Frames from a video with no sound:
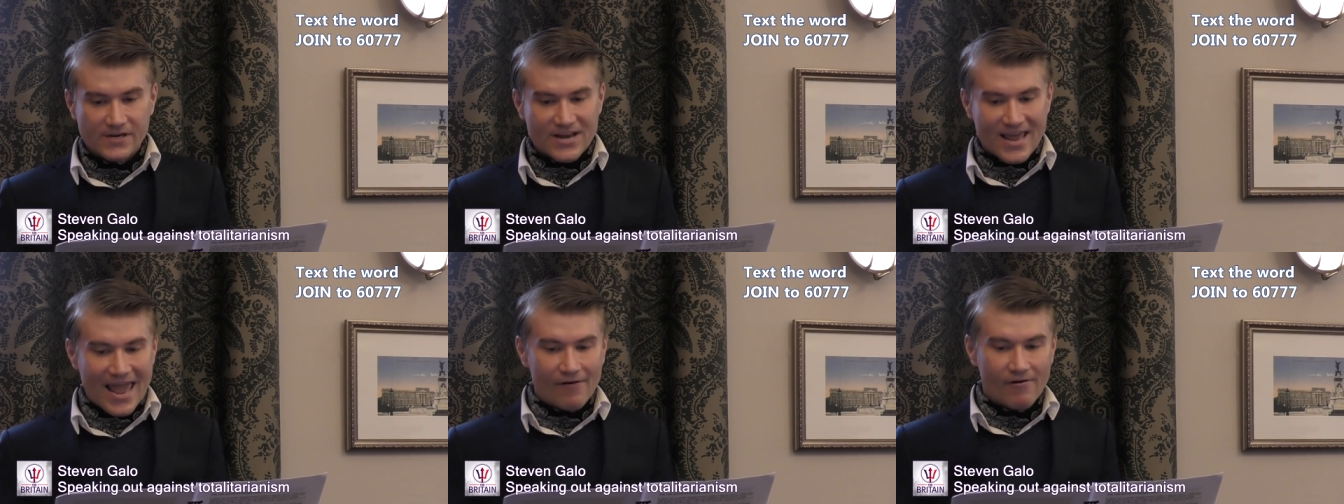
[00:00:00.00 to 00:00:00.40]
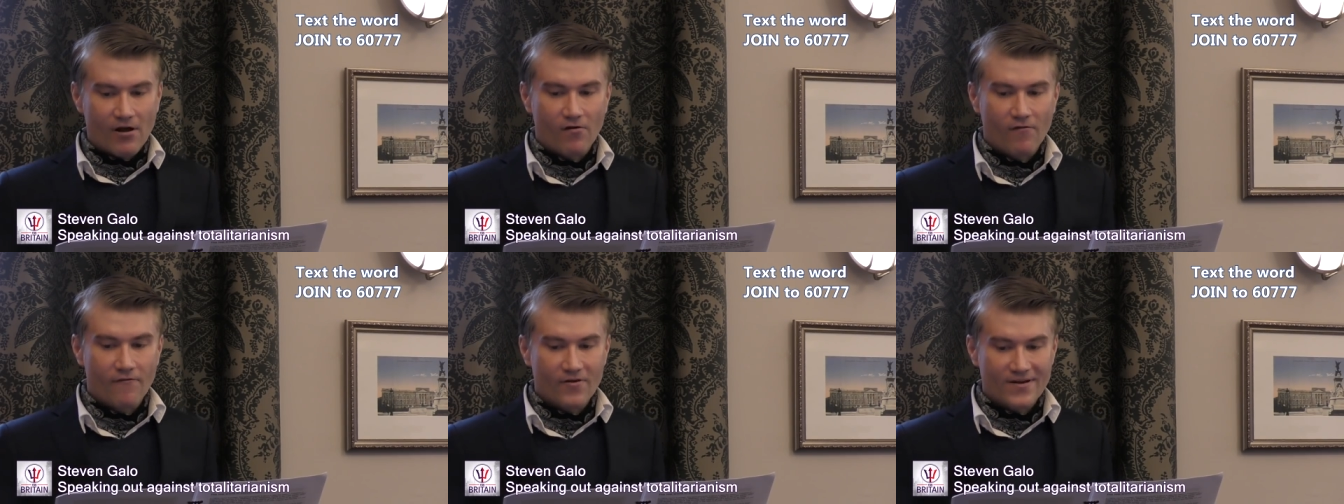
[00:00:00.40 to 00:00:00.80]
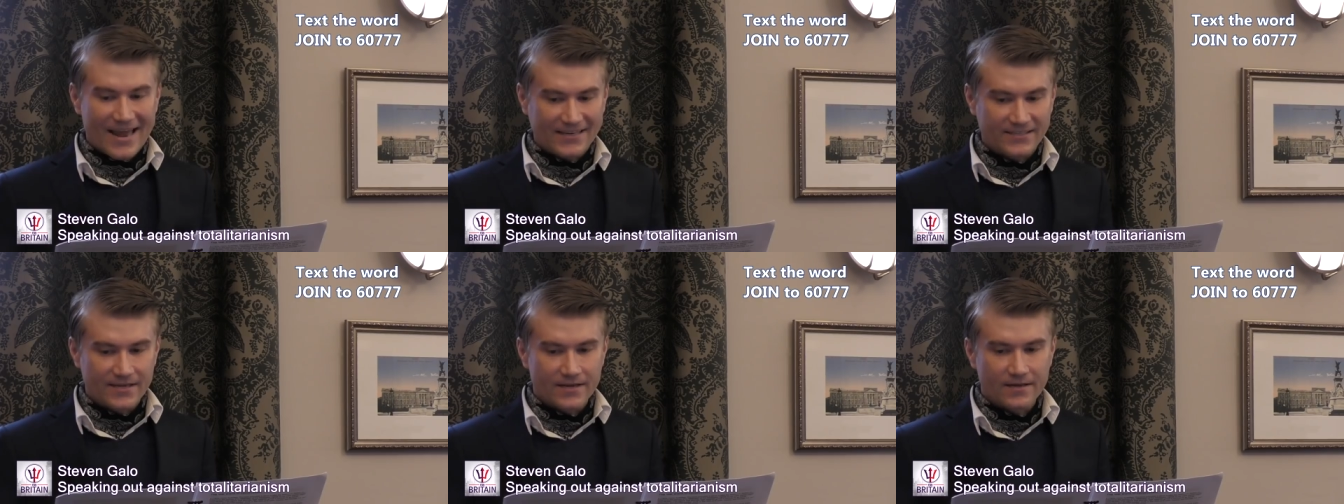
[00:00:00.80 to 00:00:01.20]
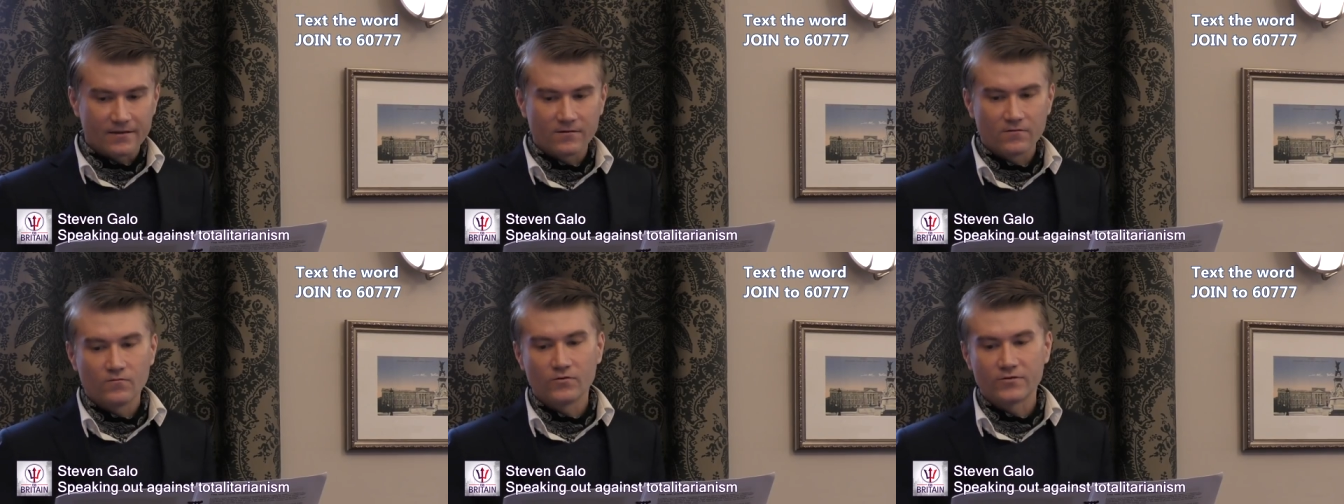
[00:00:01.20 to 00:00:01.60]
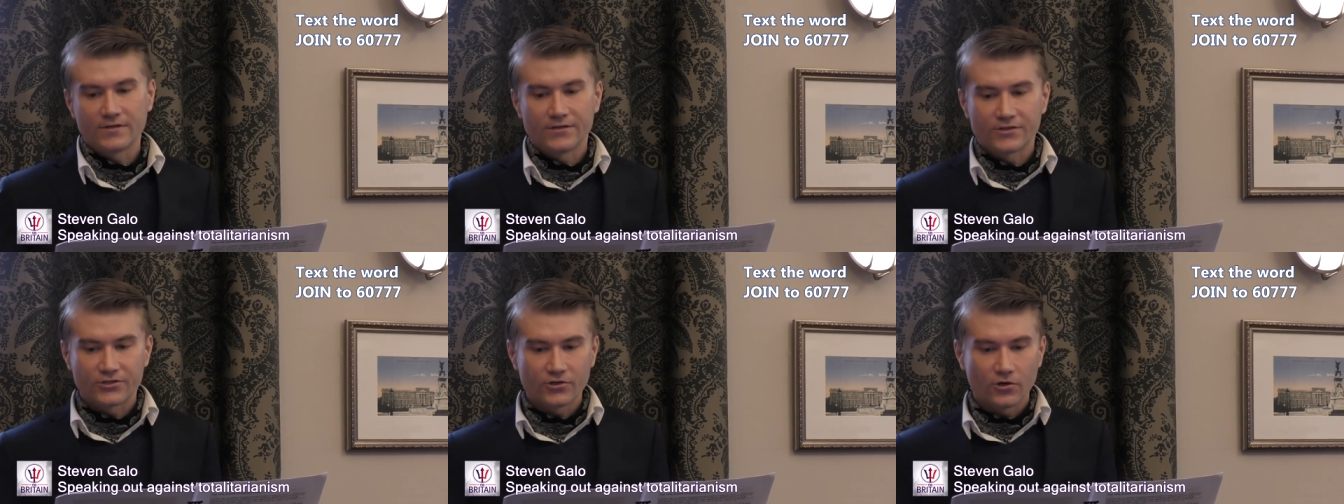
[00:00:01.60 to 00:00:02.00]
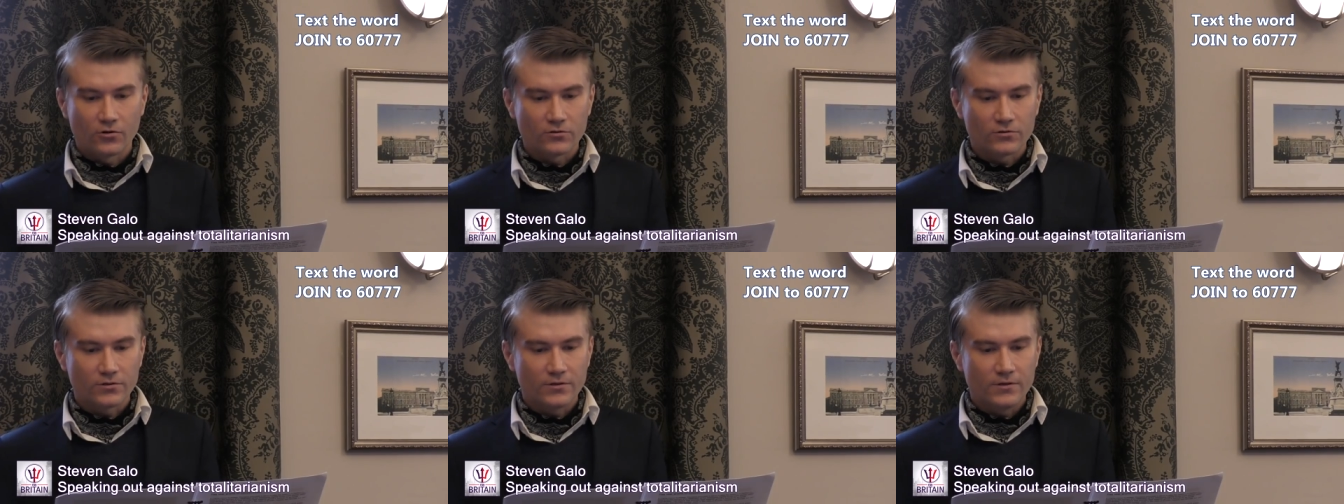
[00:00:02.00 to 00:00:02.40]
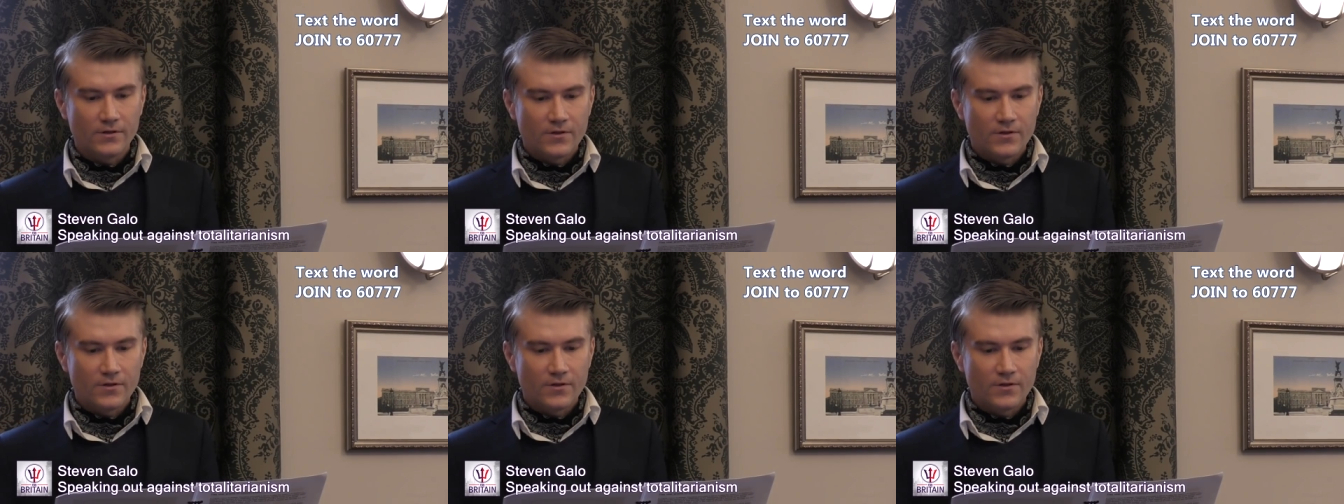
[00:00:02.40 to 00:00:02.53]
The era of forgetting was installed